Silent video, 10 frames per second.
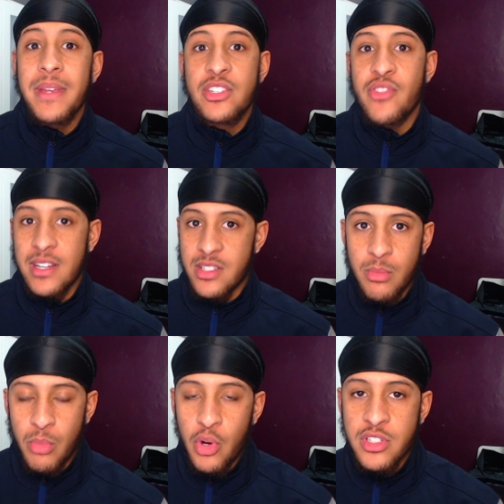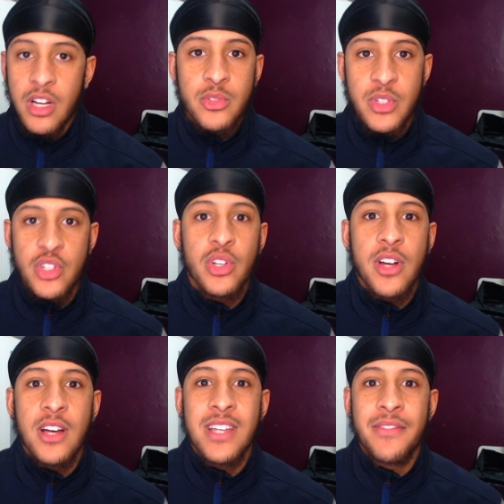react to some more songs which you
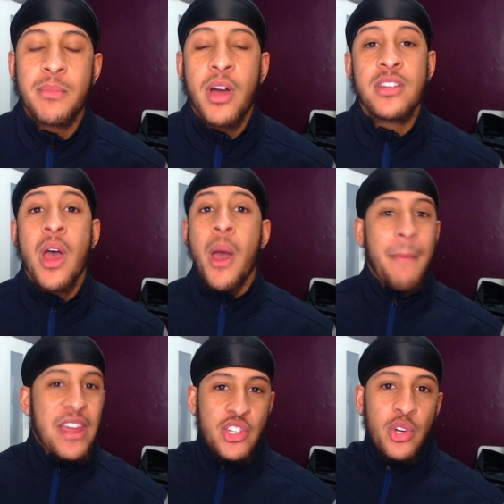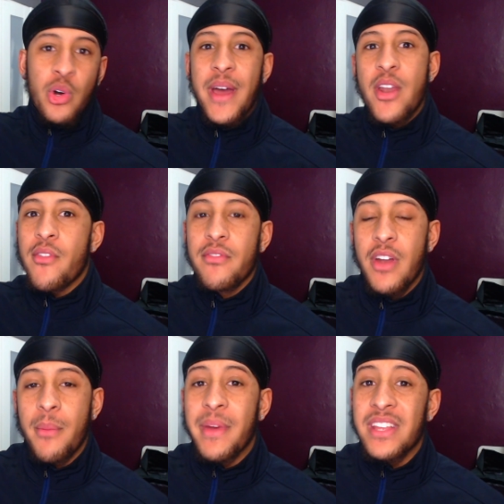guys have in mind, make sure you all head over and
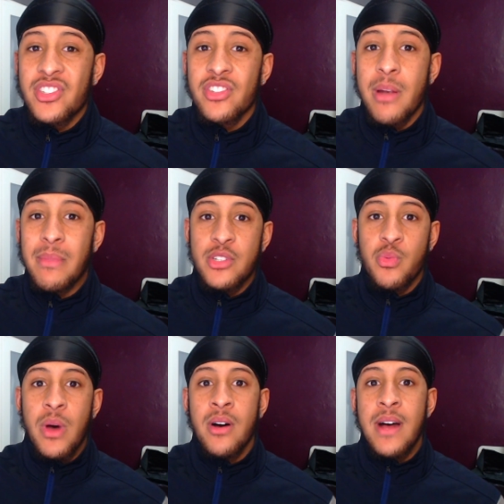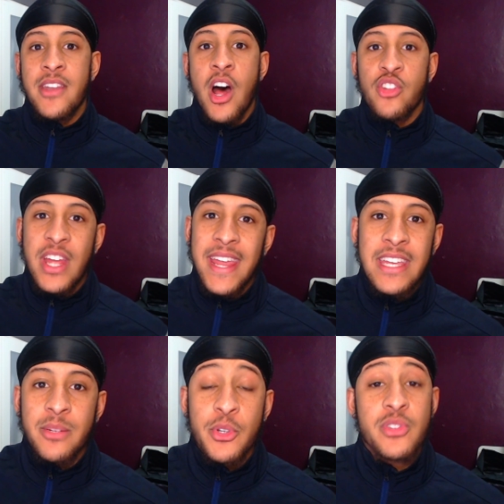follow my Instagram as well, and Nyal
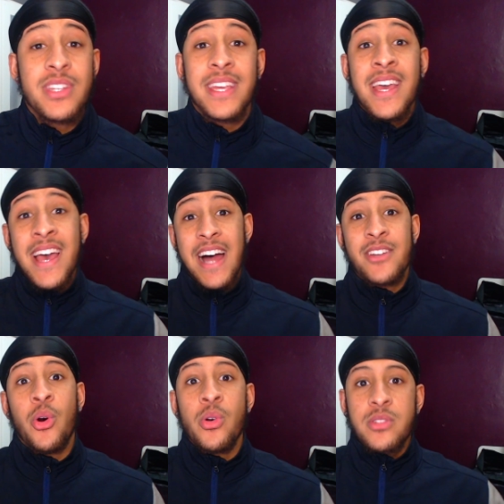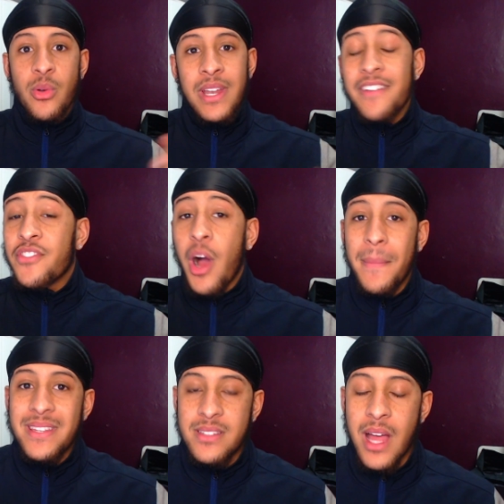JAWC, and also leave
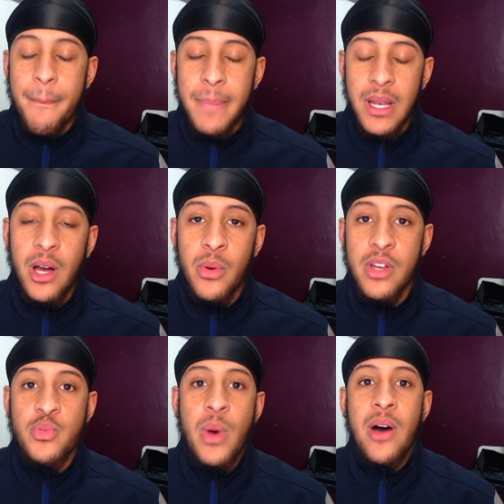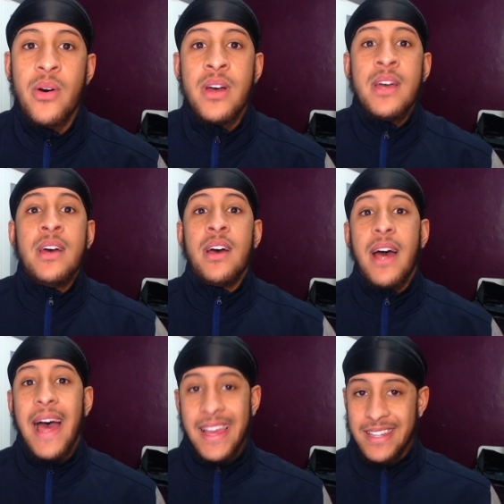comments down below as well
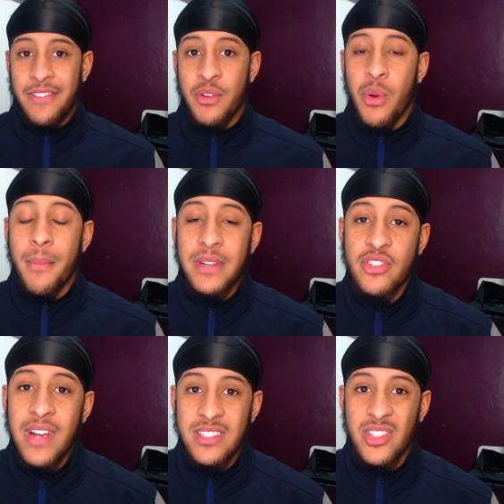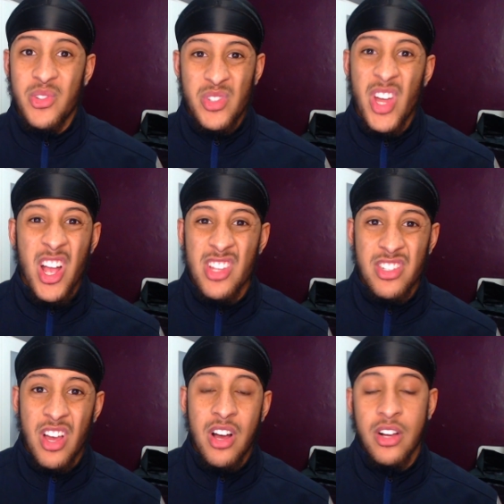if you want me to react to certain
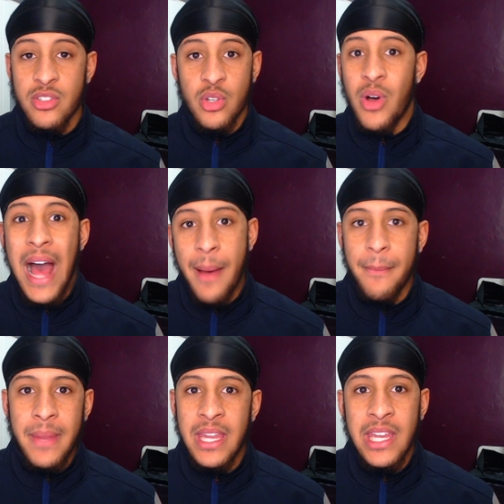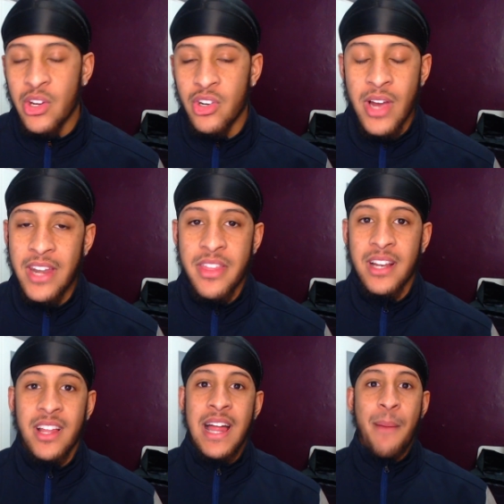songs or at me or anything
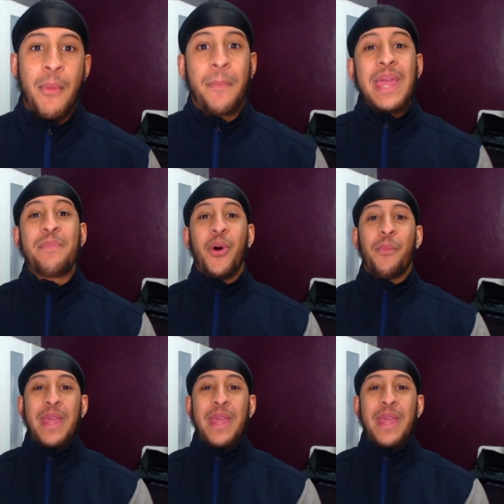like that. But people,